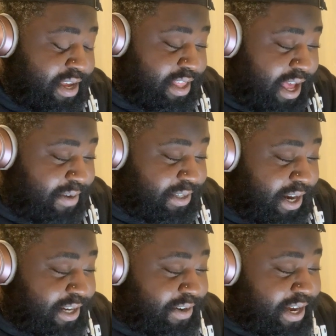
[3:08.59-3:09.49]
That was
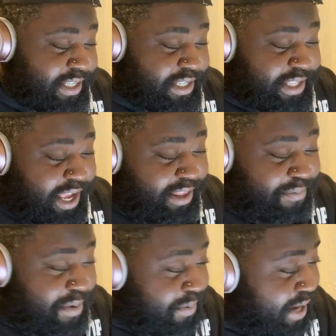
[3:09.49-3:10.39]
kind of crazy. Then the
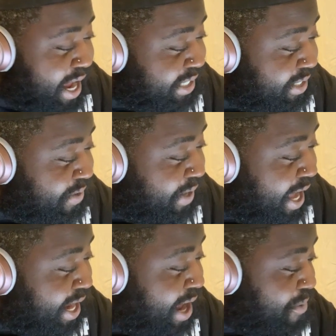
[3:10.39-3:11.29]
people are asking, yo,
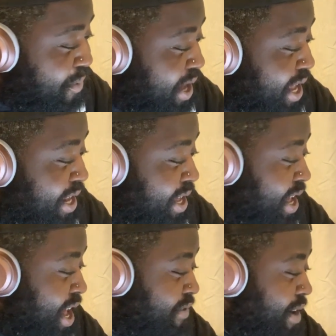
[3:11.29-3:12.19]
can I win
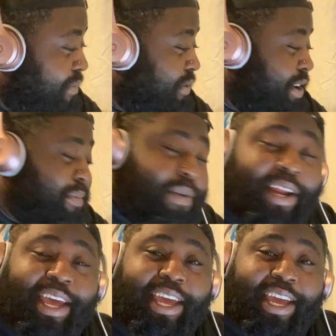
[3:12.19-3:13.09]
if I'm free to
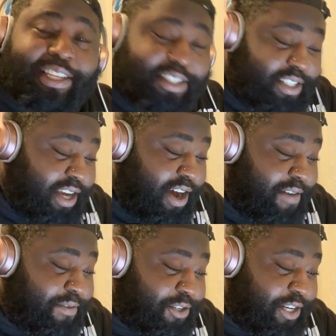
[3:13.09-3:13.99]
play? It's
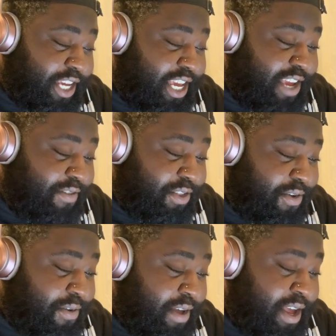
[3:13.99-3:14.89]
tough, tricky. Even though